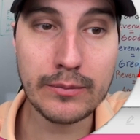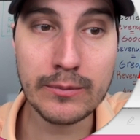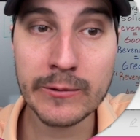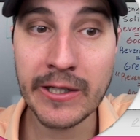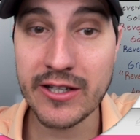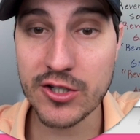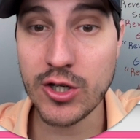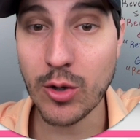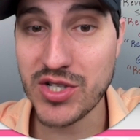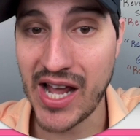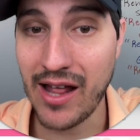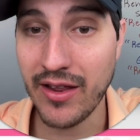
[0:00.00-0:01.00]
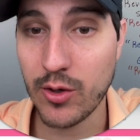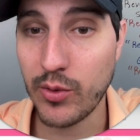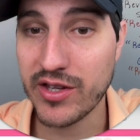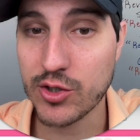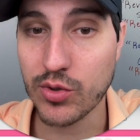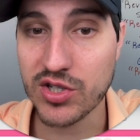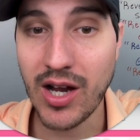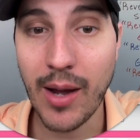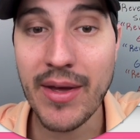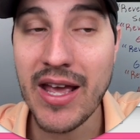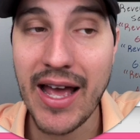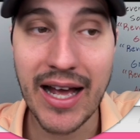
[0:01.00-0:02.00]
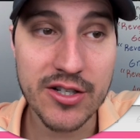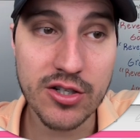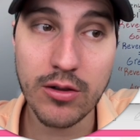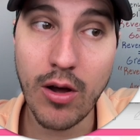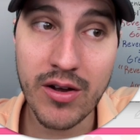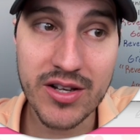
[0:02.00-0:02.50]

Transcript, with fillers: And there's no telling when this will stop. As long